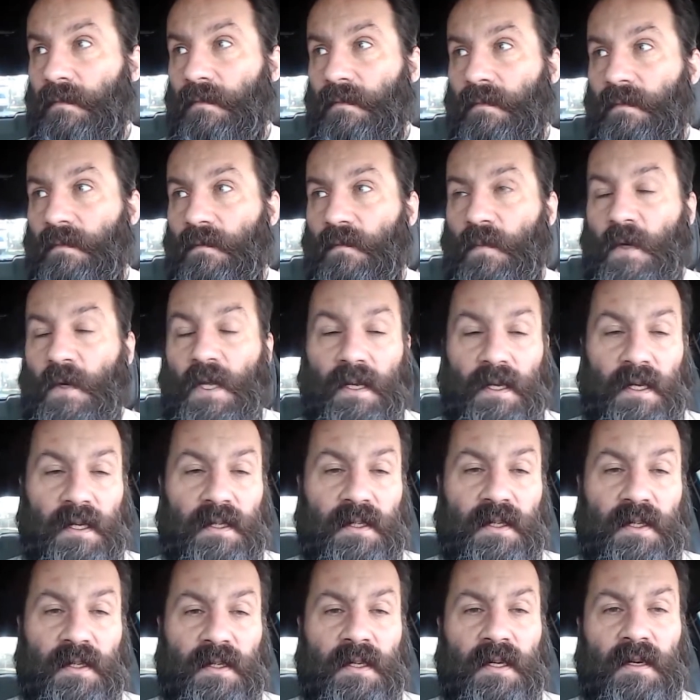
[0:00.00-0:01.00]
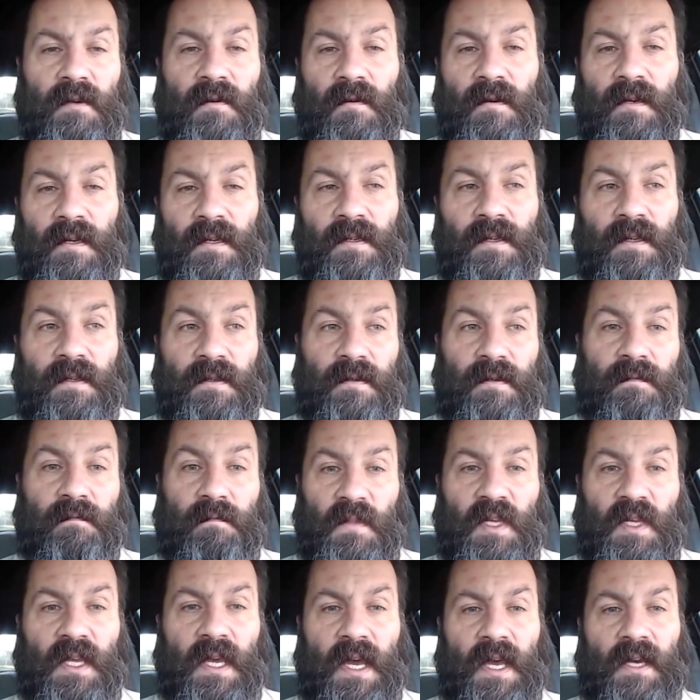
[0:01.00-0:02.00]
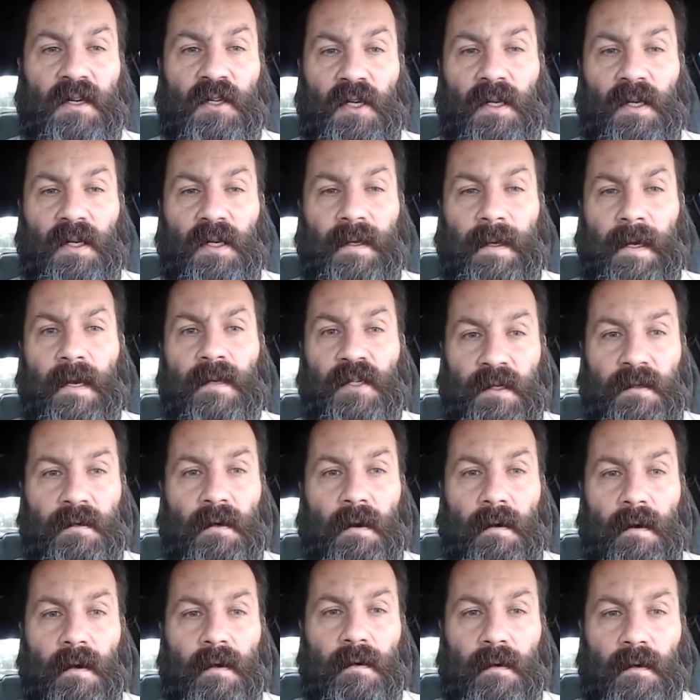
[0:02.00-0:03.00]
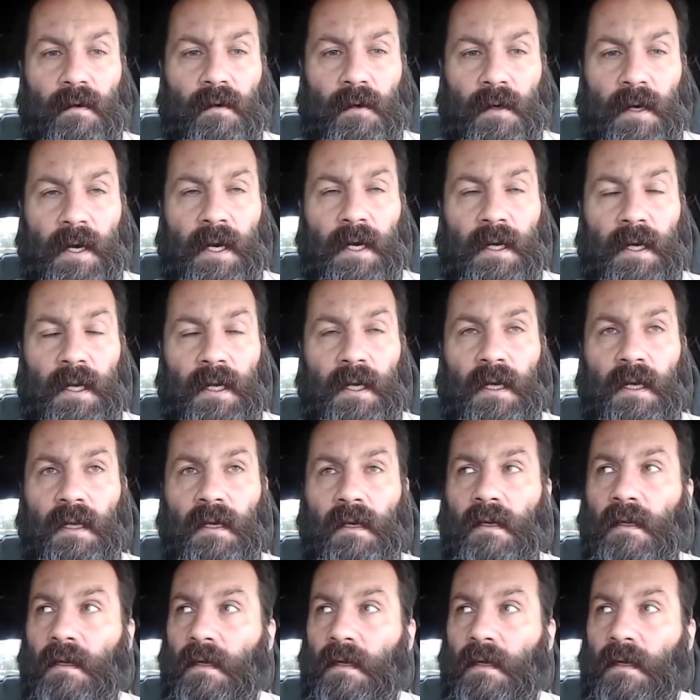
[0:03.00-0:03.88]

Well, I guess the secret is you actually got to start draining it.